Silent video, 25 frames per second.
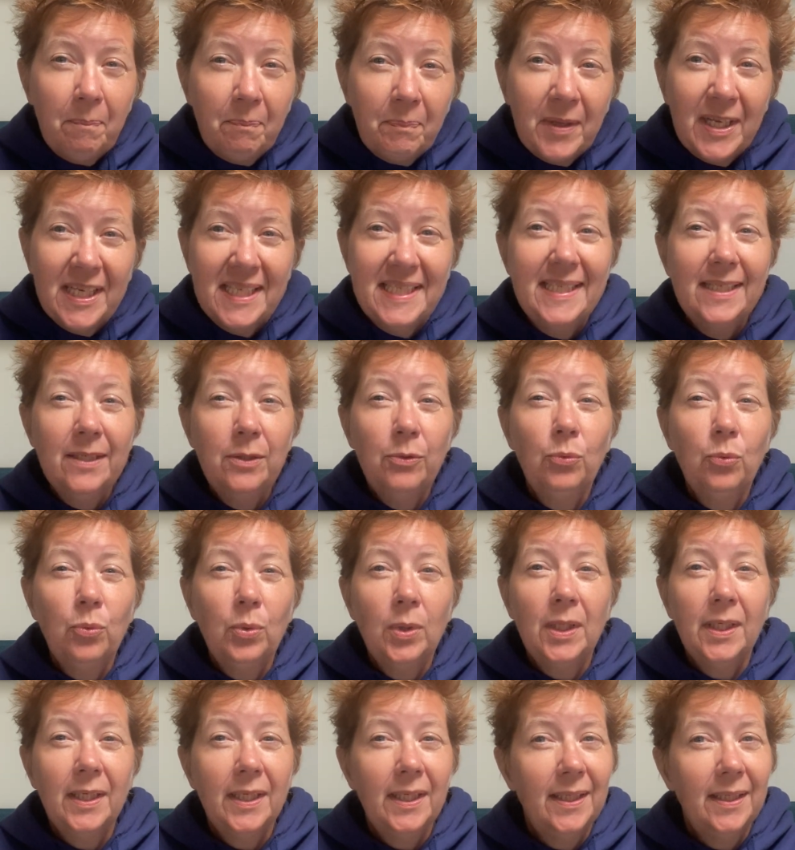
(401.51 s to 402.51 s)
It didn't
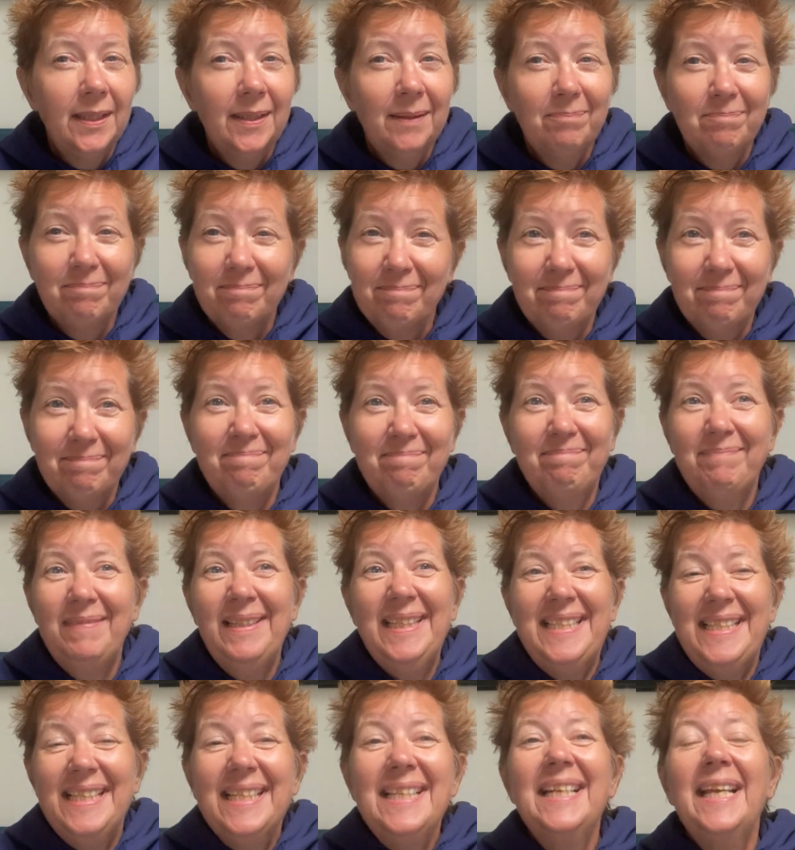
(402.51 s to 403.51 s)
really,
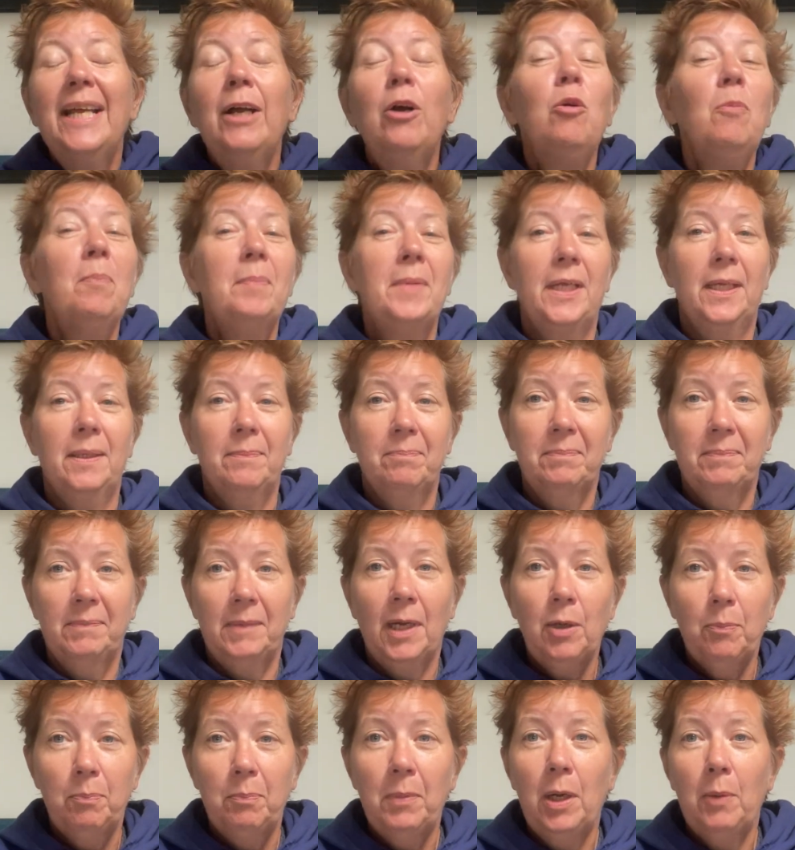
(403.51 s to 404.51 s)
it didn't help me.
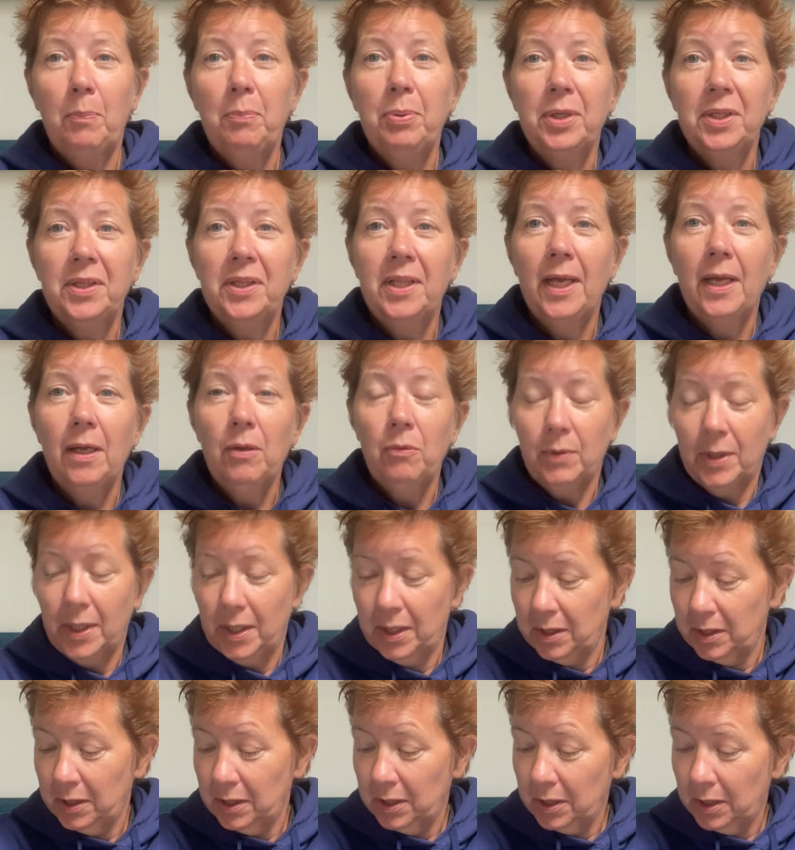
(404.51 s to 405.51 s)
I'll, I'll put it that
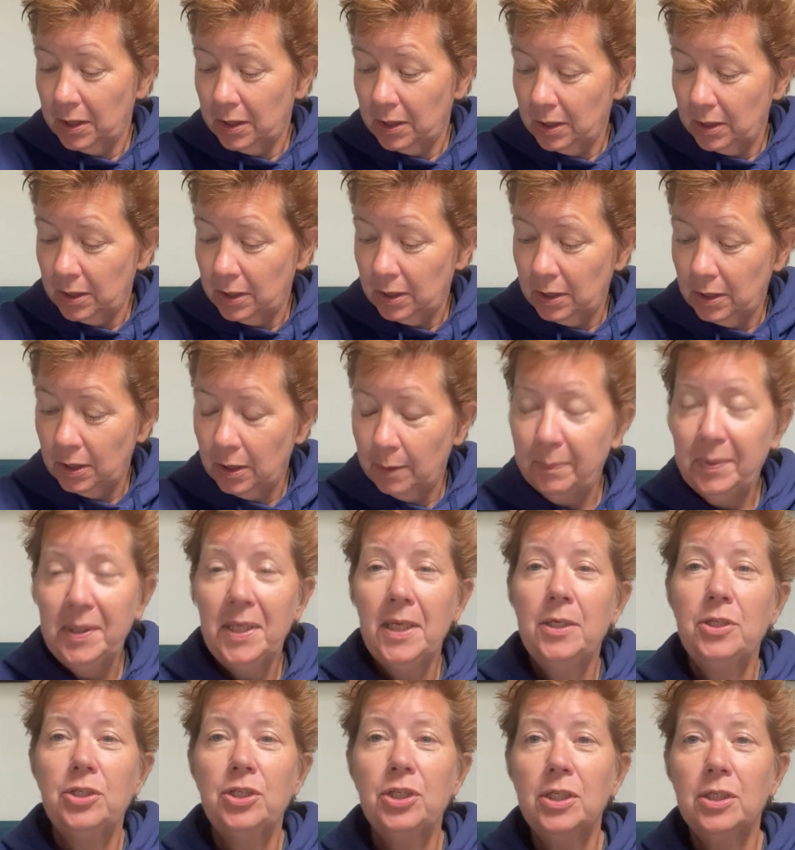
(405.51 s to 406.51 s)
way. Uh, a
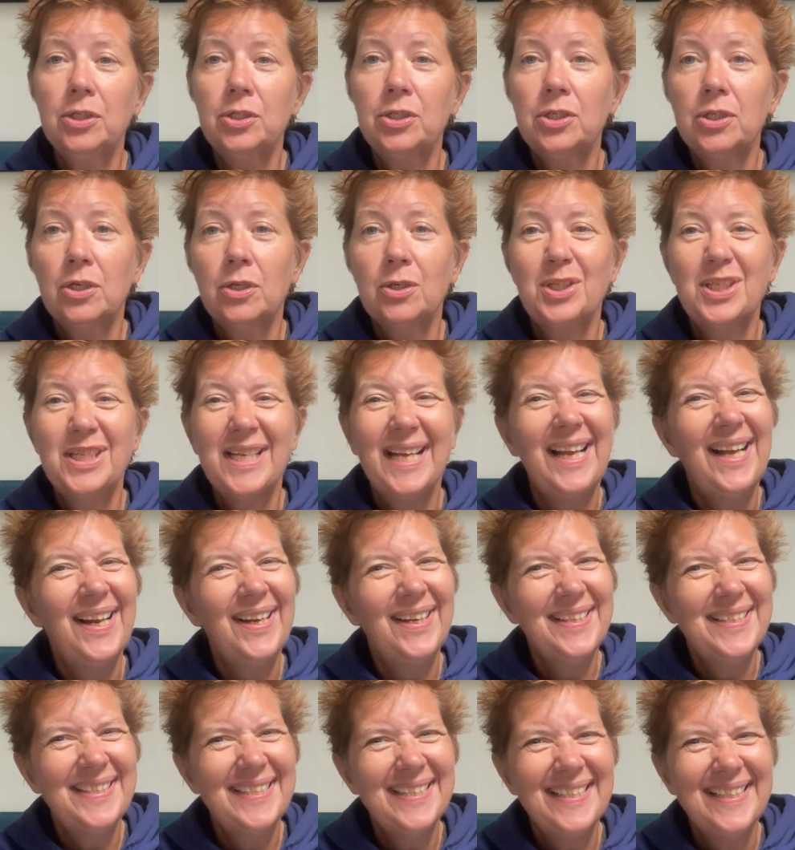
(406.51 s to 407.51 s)
PhD in
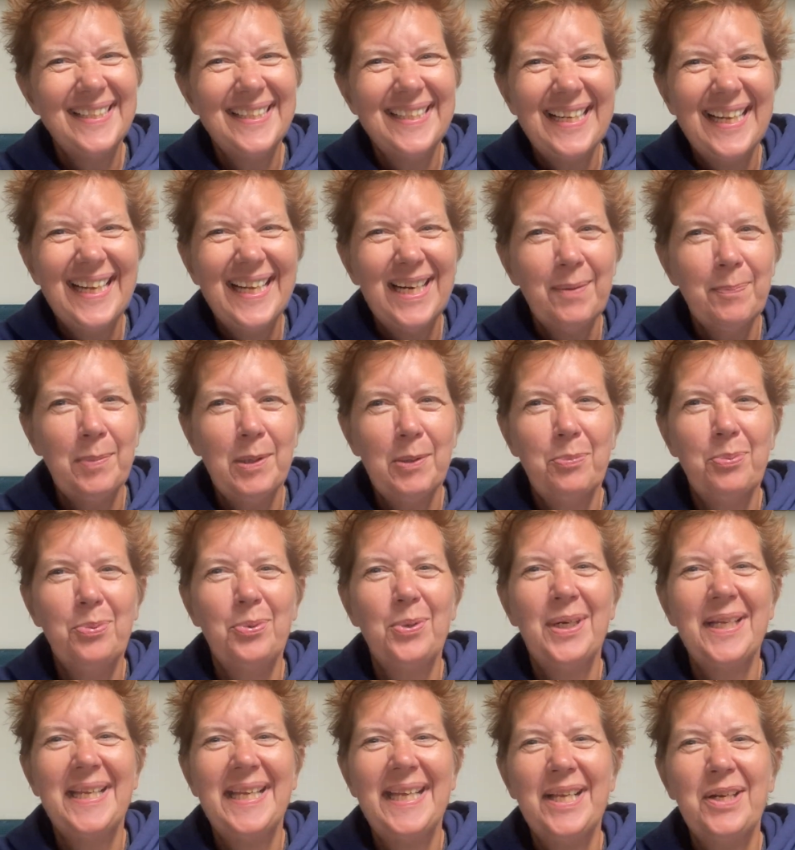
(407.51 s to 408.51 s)
sociology, you got to be
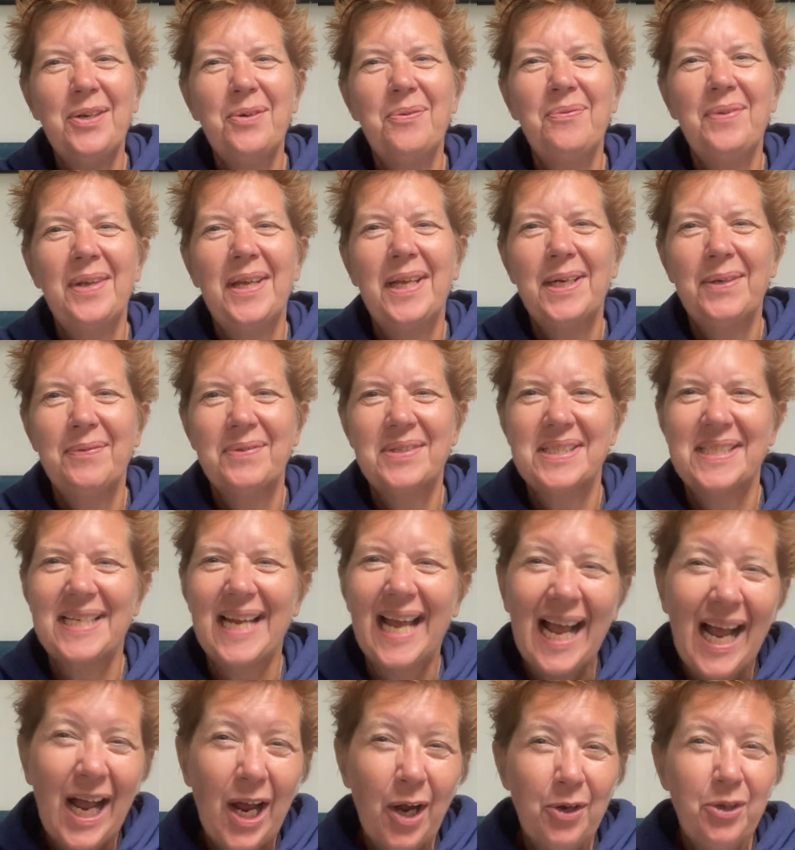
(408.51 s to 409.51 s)
pretty innovative as to
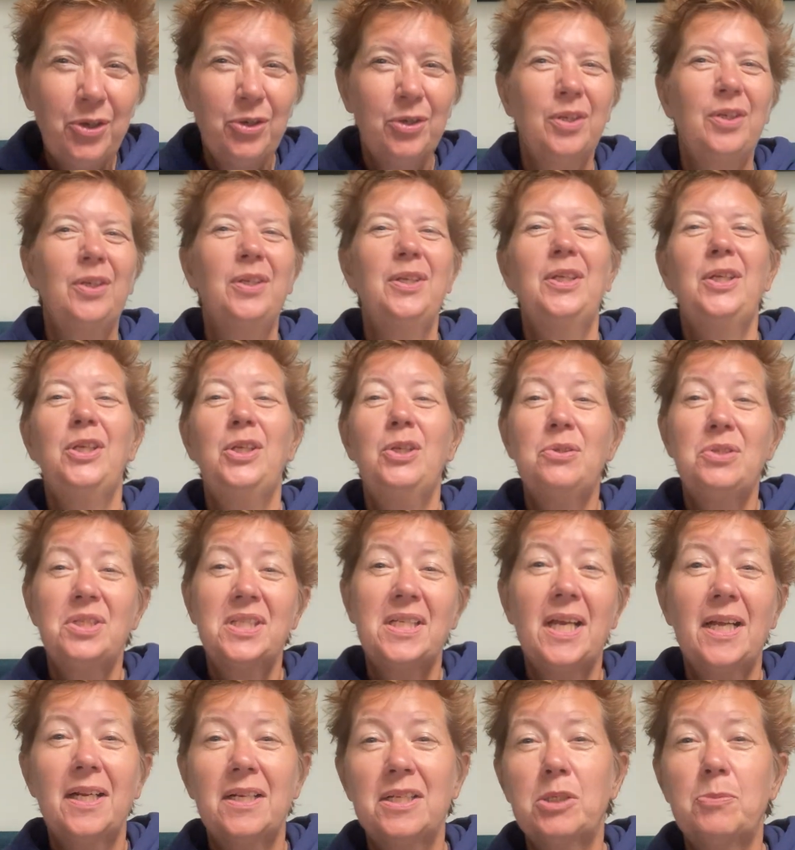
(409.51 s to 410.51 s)
how you're going to use
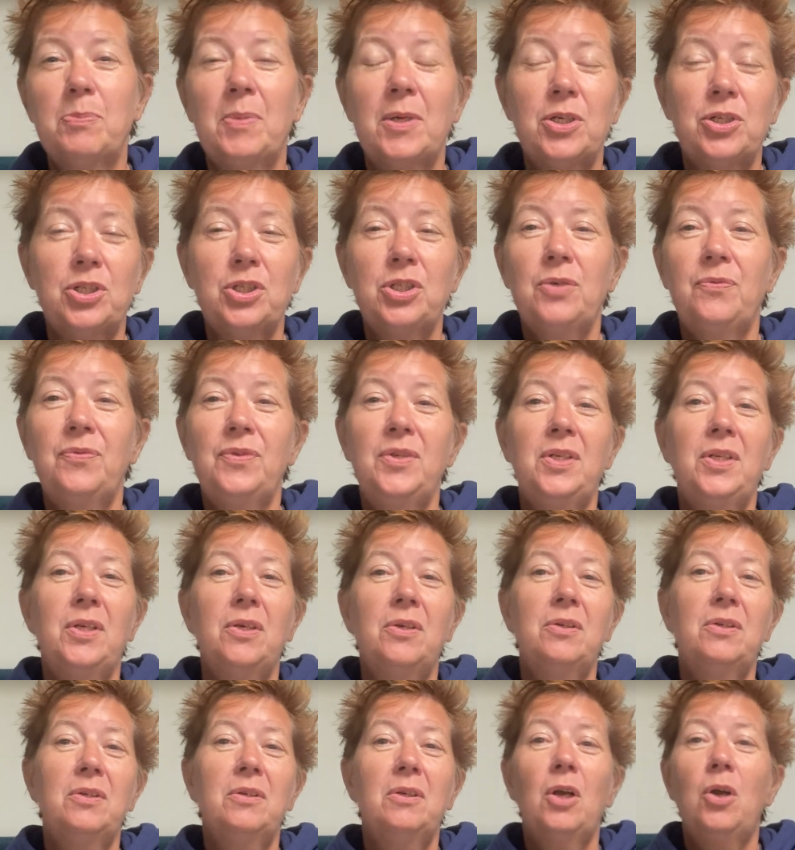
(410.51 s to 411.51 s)
that, especially if you
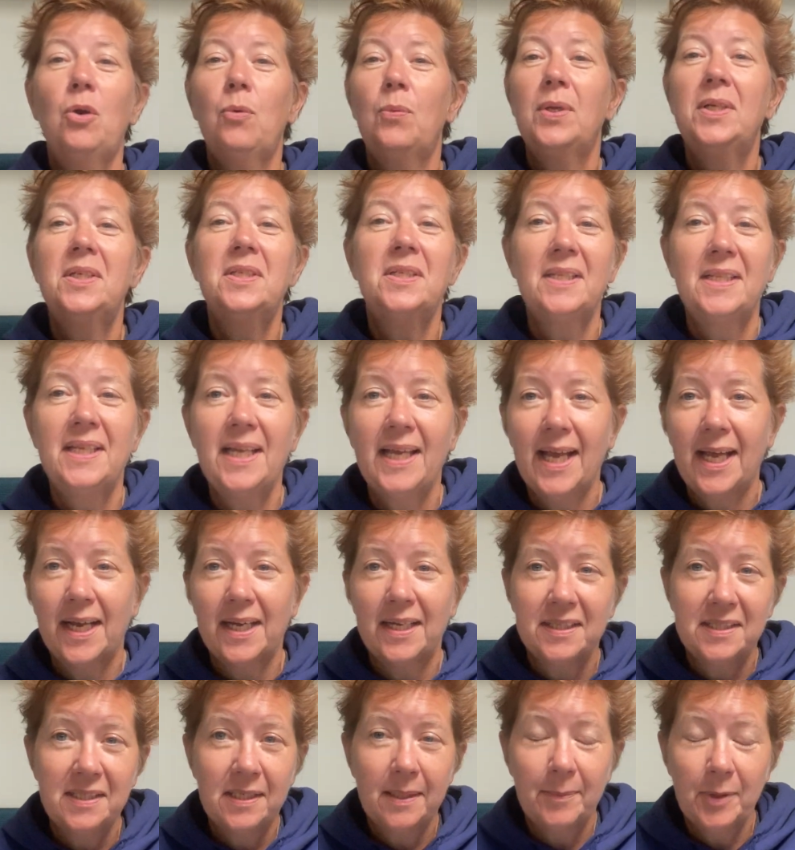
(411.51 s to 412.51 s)
don't go into the
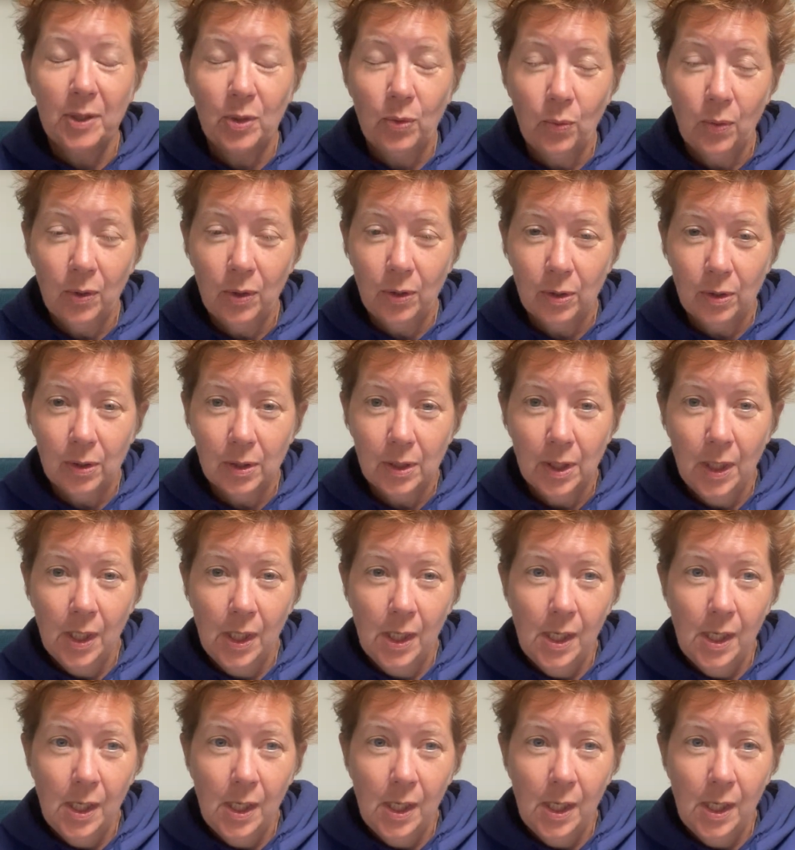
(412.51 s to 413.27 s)
academic world.